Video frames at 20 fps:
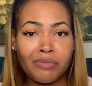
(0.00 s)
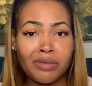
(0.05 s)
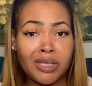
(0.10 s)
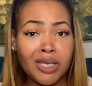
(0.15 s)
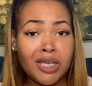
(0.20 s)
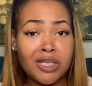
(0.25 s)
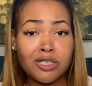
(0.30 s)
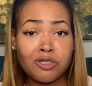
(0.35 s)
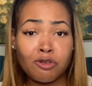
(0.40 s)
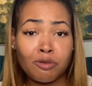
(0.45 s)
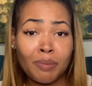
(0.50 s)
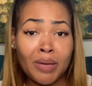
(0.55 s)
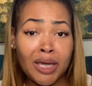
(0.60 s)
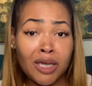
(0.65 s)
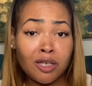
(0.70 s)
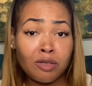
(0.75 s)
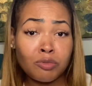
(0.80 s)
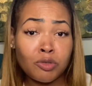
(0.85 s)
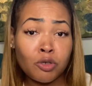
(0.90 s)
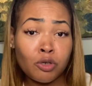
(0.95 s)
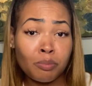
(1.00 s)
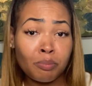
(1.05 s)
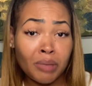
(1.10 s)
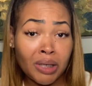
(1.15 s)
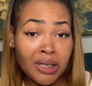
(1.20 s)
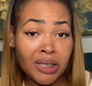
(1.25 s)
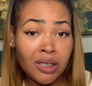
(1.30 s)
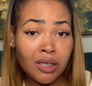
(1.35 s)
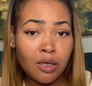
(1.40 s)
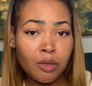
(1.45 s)
Yes, you're paying them your
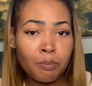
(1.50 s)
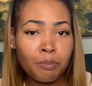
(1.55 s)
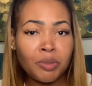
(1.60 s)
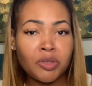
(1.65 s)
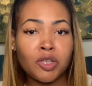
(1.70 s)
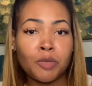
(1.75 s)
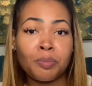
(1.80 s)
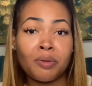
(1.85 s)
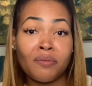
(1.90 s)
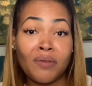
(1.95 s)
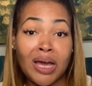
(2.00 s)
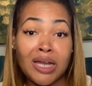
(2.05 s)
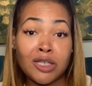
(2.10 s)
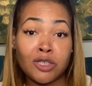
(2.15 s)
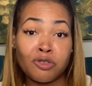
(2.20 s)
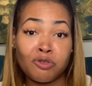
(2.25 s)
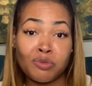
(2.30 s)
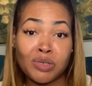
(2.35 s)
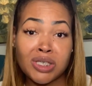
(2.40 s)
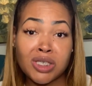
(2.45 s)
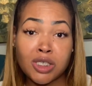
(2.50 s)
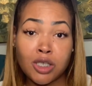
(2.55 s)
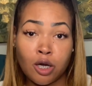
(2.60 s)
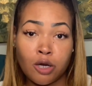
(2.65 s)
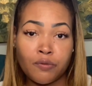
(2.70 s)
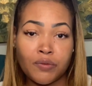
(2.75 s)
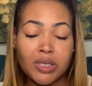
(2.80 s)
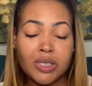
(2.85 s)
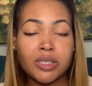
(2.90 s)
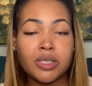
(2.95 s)
money, but they're providing you a
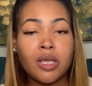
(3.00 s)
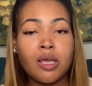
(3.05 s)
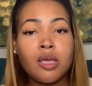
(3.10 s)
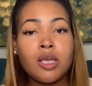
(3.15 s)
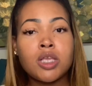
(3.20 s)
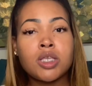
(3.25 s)
service.